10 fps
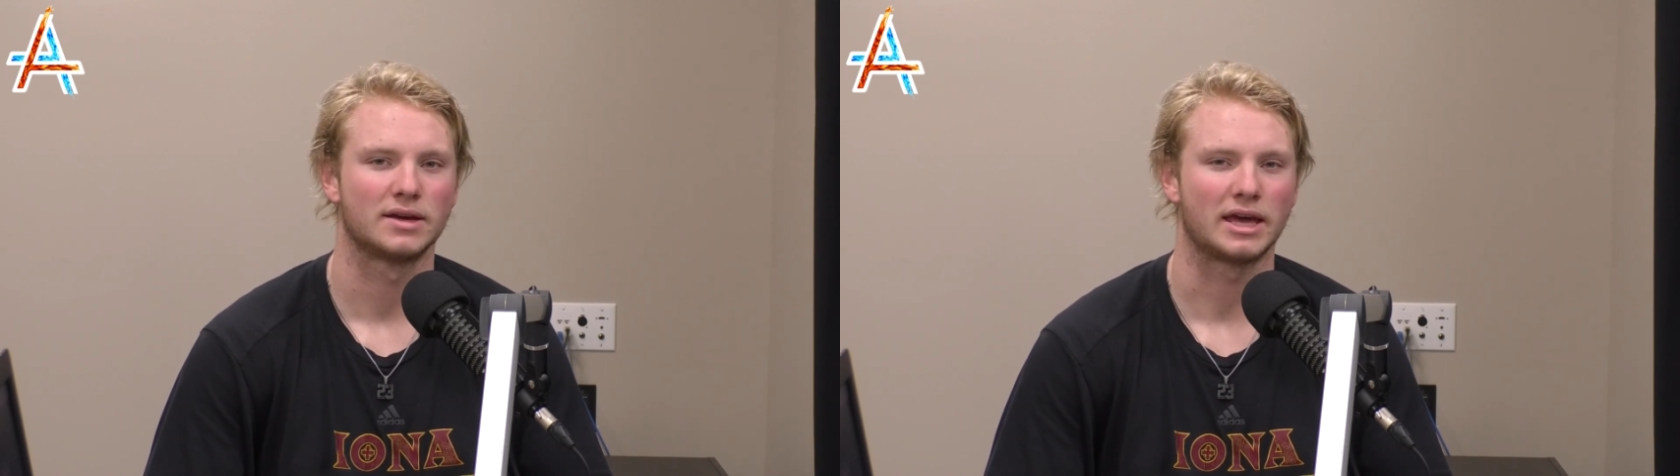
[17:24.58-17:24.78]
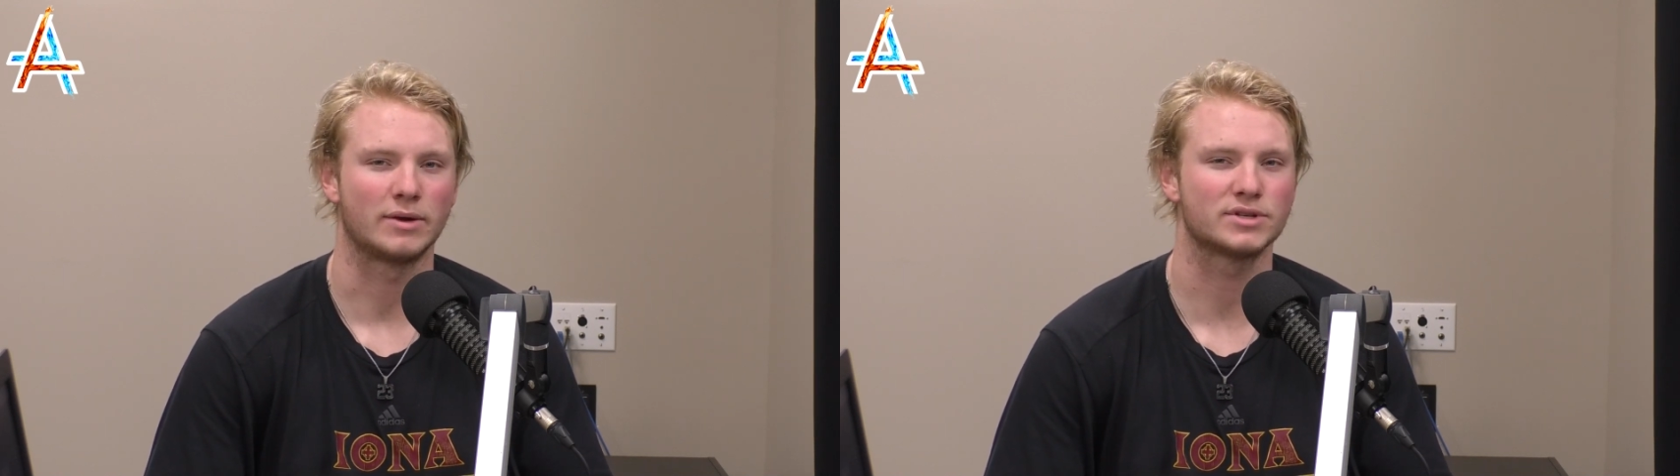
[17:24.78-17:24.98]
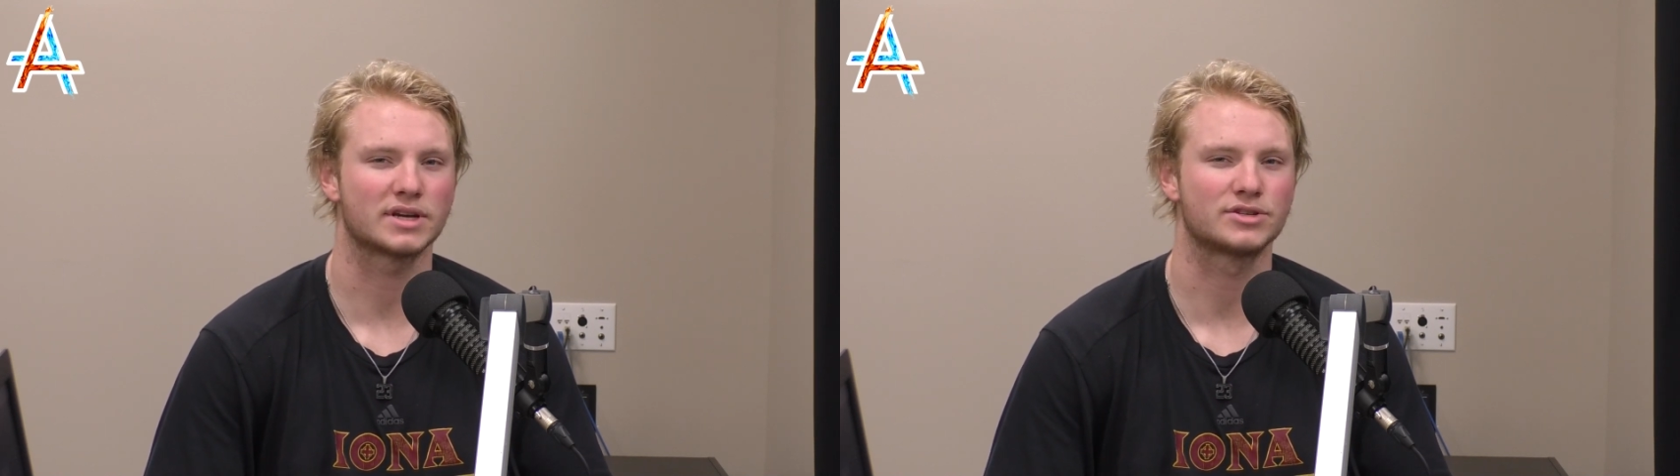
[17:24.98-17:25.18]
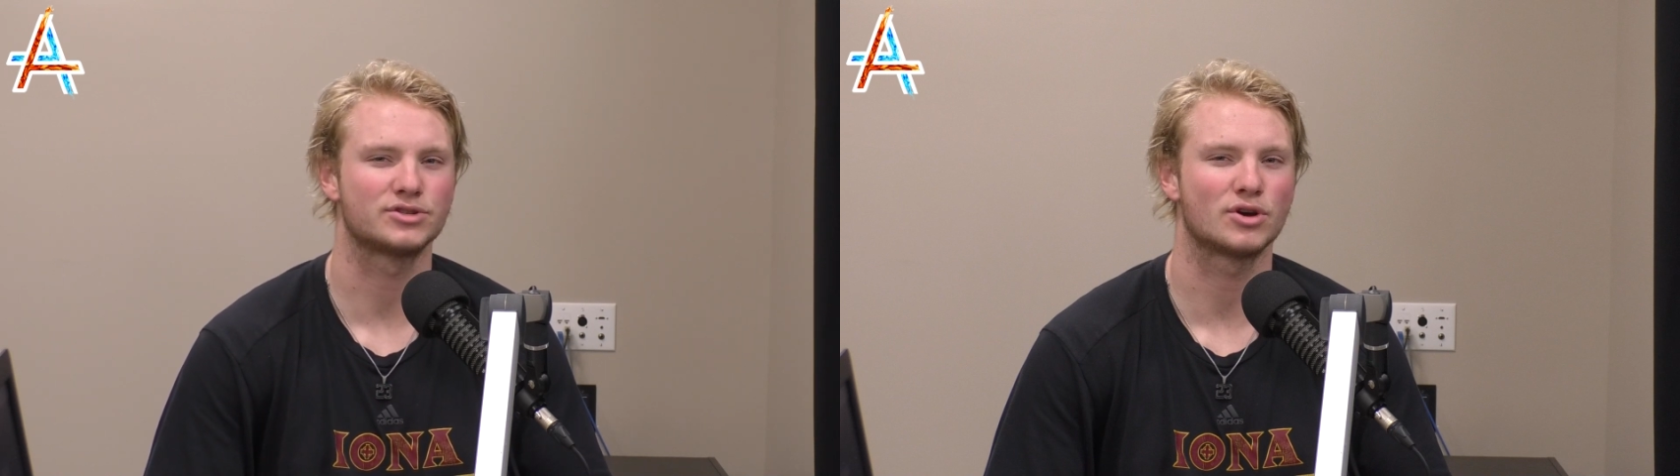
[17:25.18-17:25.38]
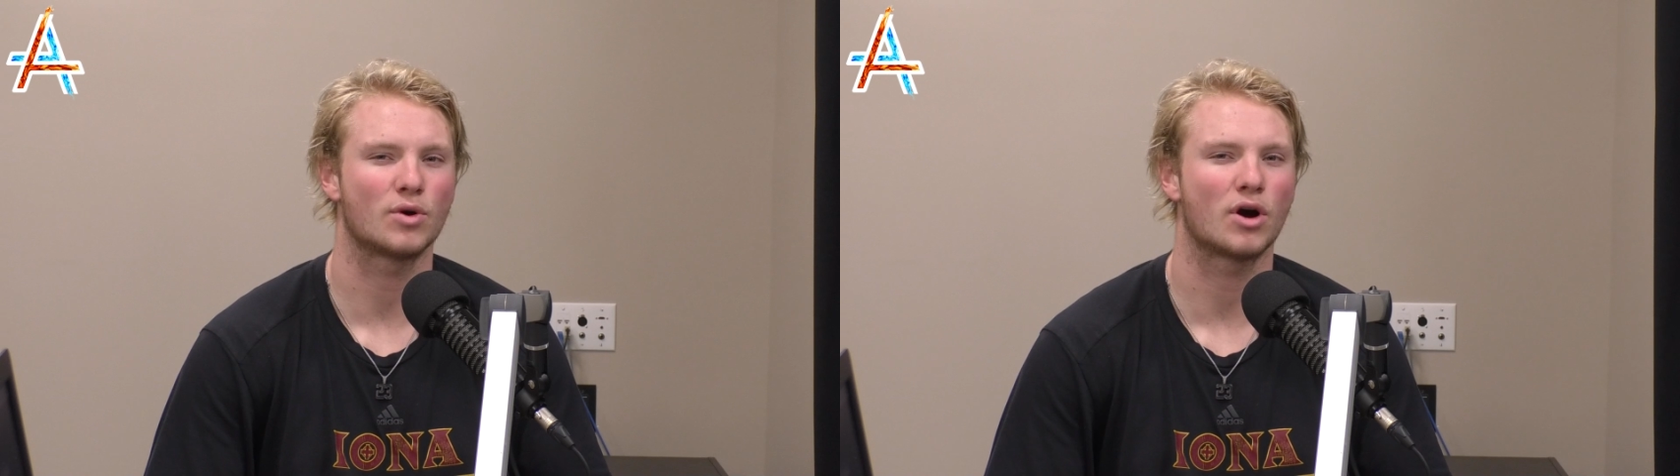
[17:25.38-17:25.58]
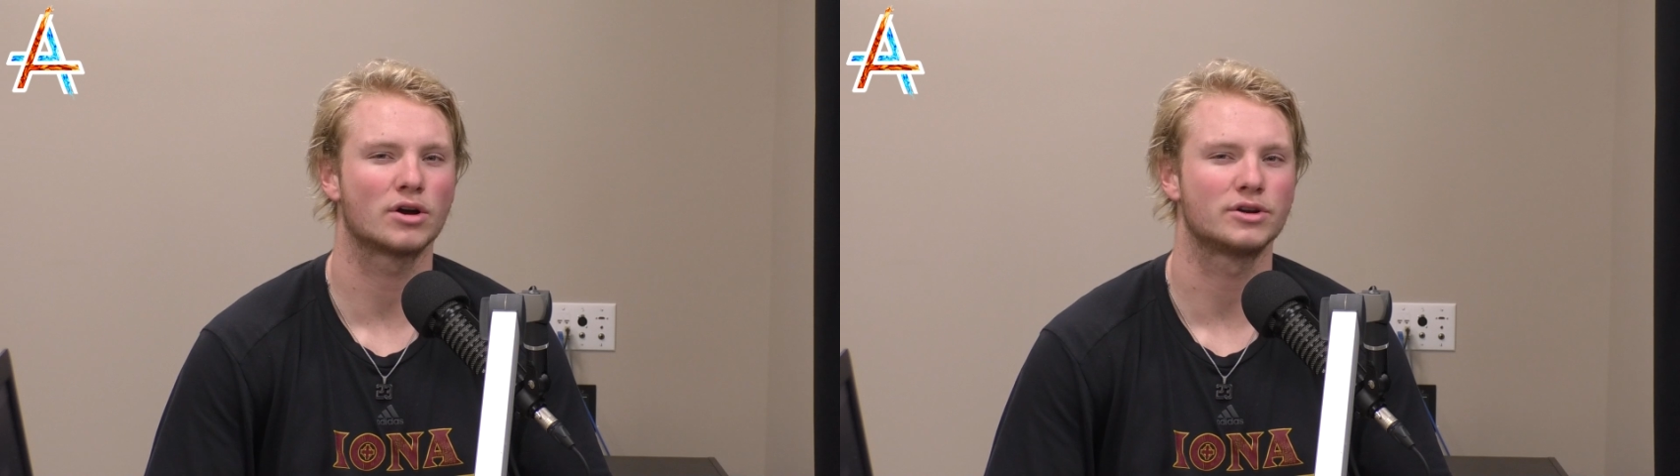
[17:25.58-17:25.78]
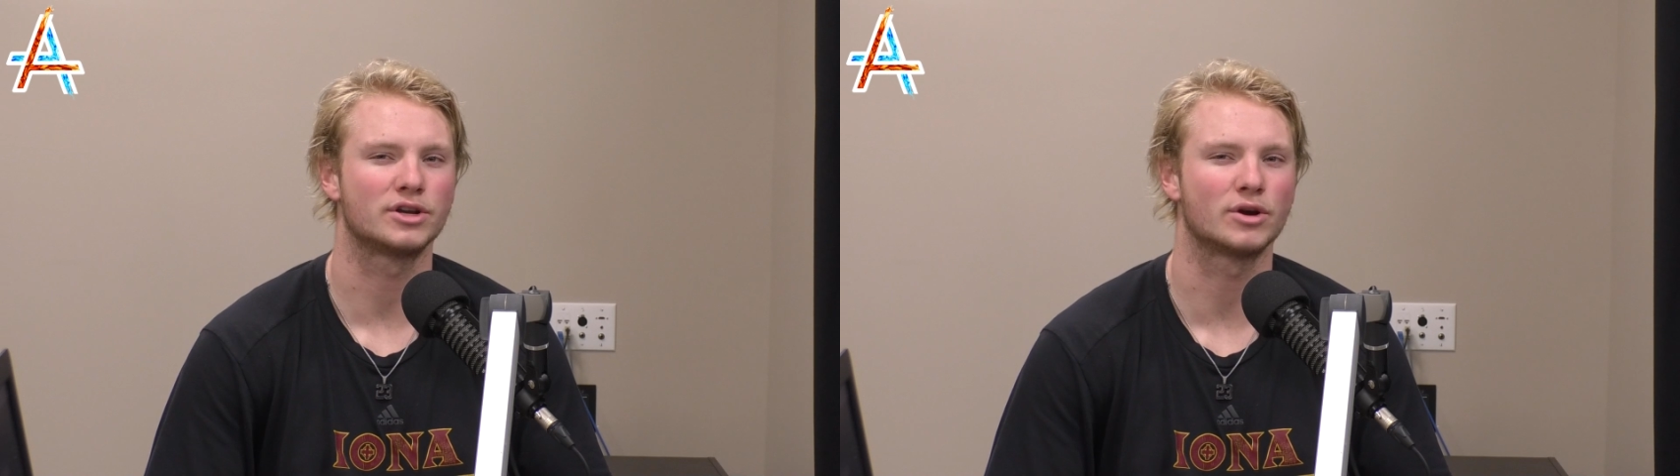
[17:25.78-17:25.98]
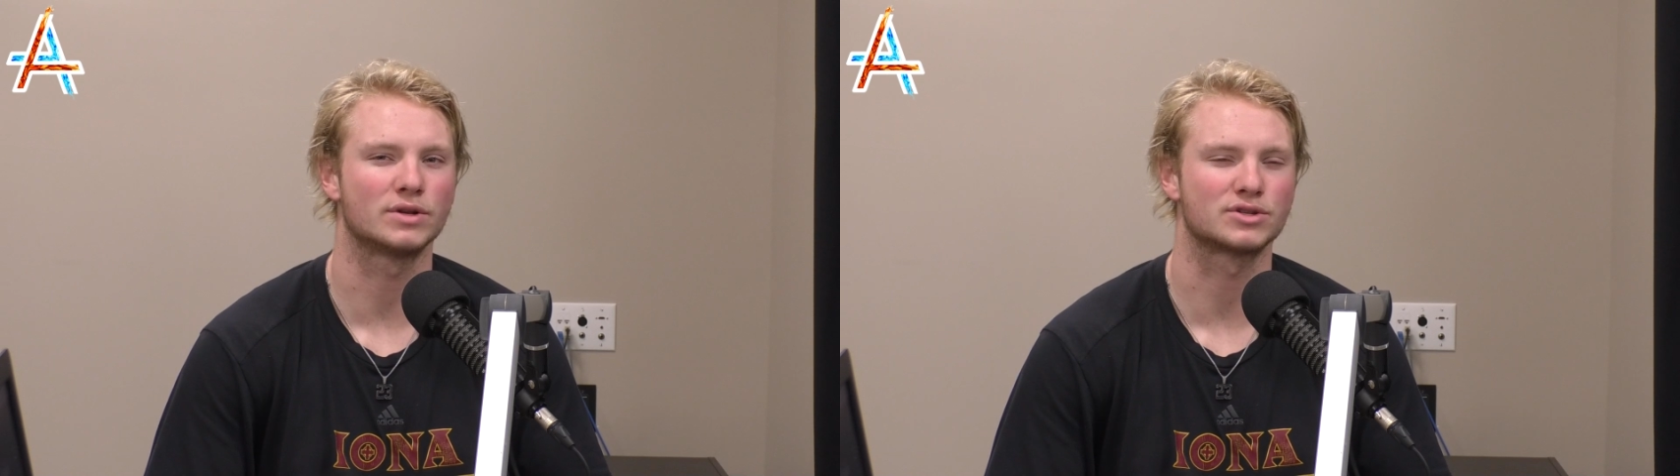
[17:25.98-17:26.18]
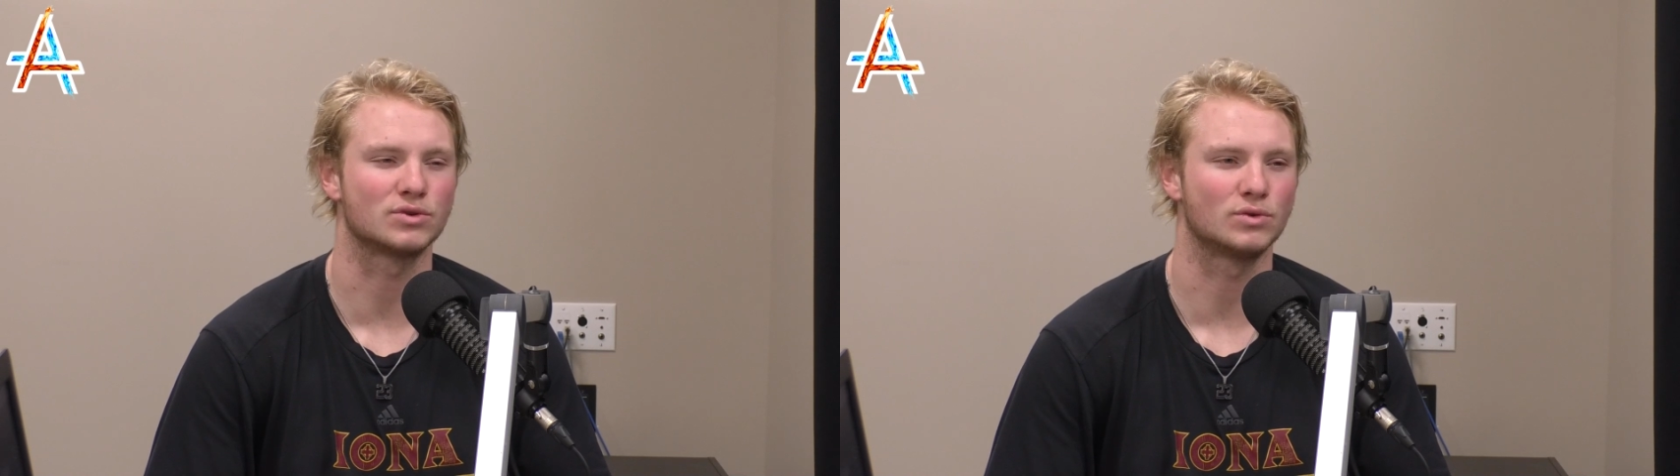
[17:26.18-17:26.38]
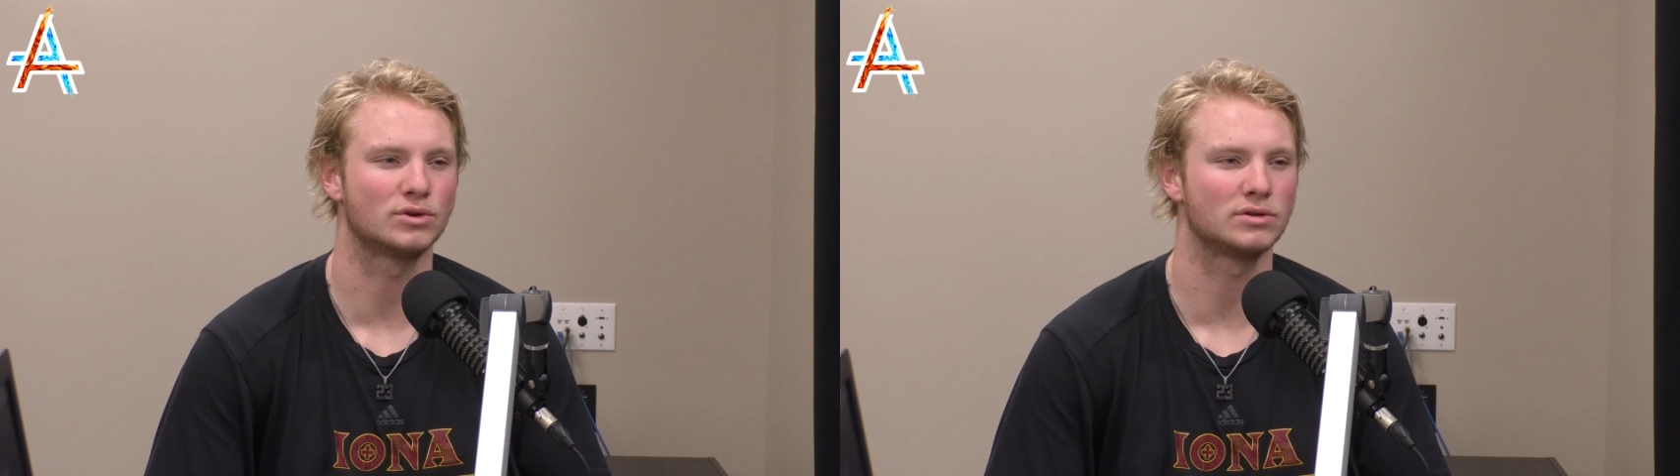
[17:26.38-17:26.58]
it was so hard to go to
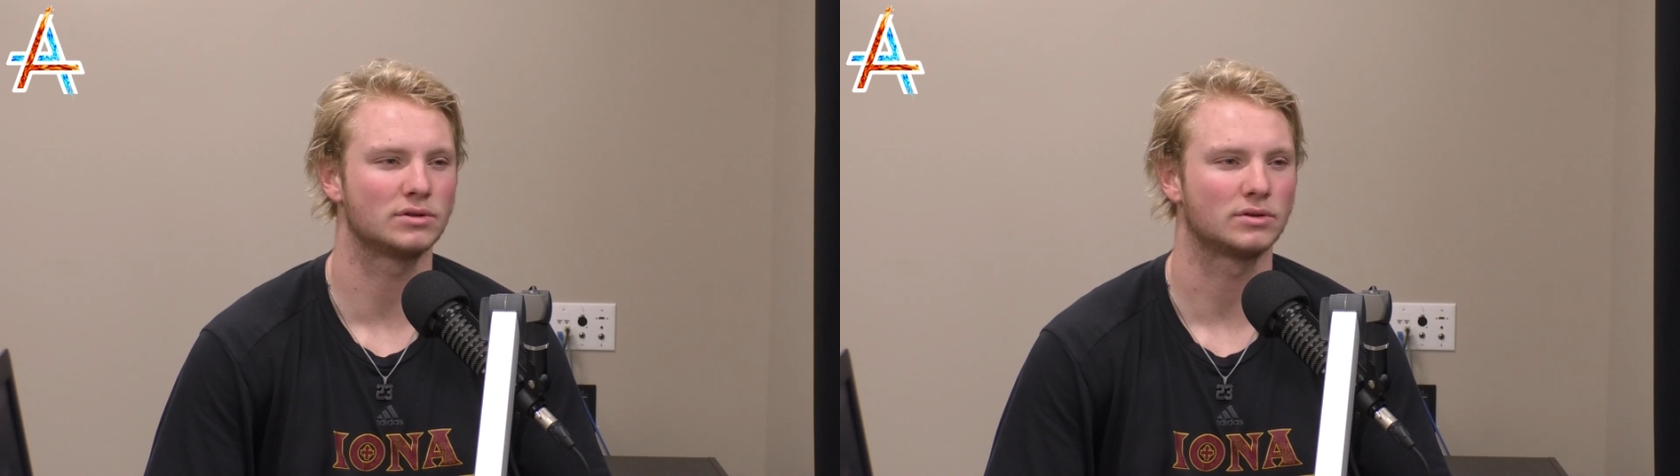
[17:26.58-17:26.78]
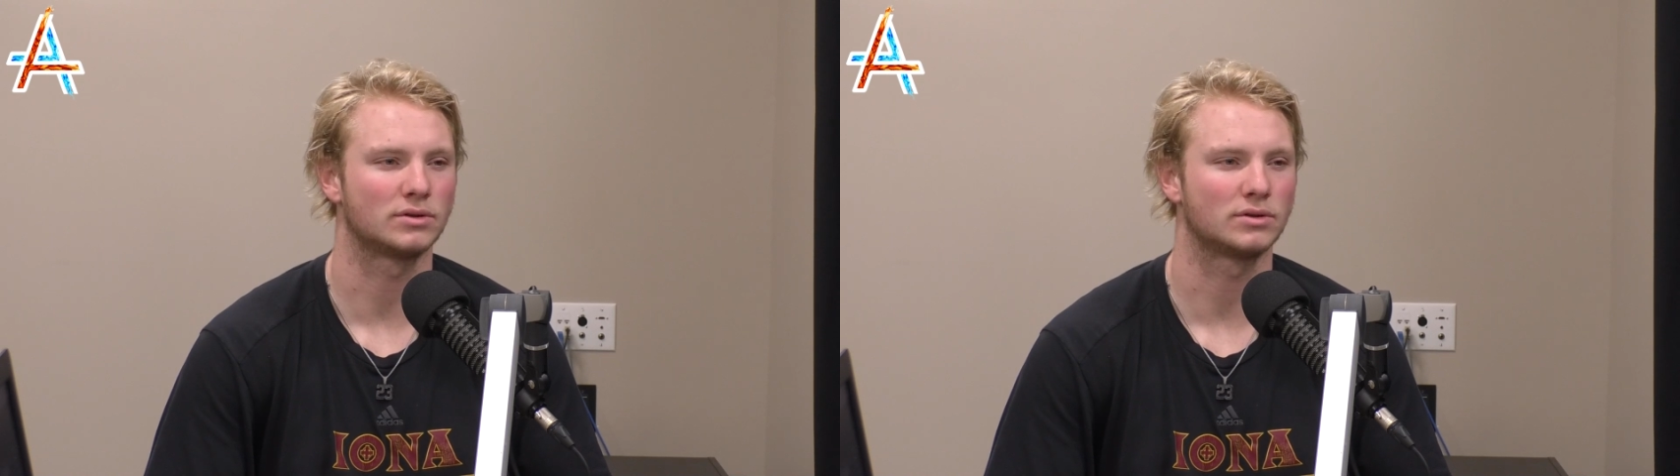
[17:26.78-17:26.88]
school